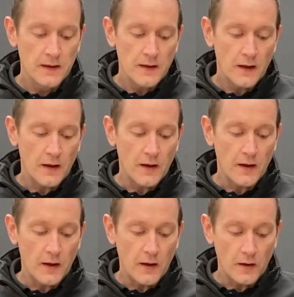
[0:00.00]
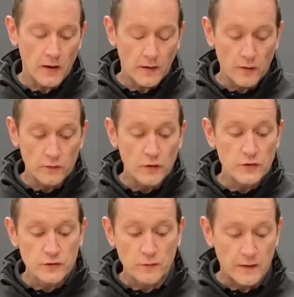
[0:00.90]
An
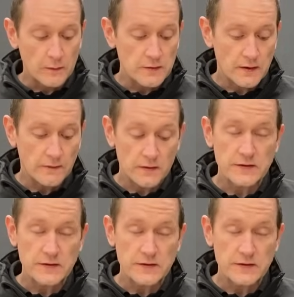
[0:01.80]
unusual thing which I've not